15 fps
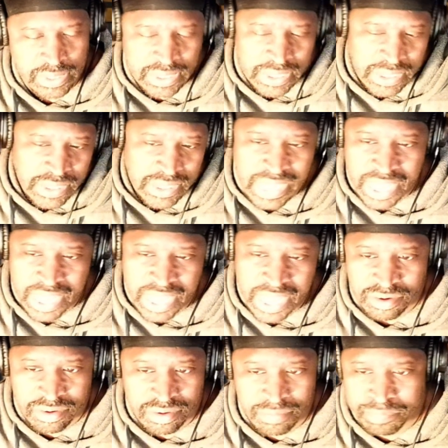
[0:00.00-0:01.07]
And he got
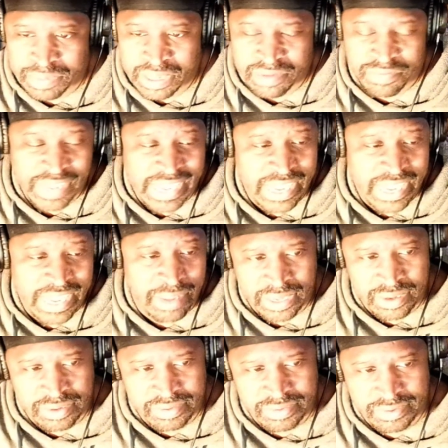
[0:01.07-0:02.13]
a big fan
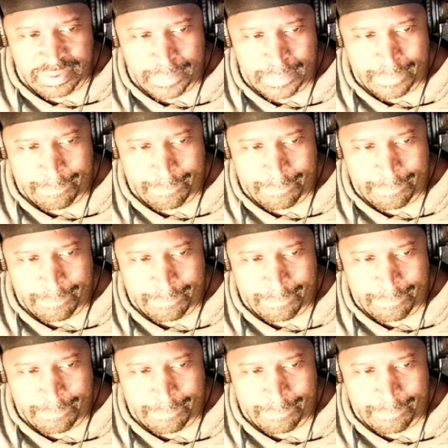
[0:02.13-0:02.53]
base.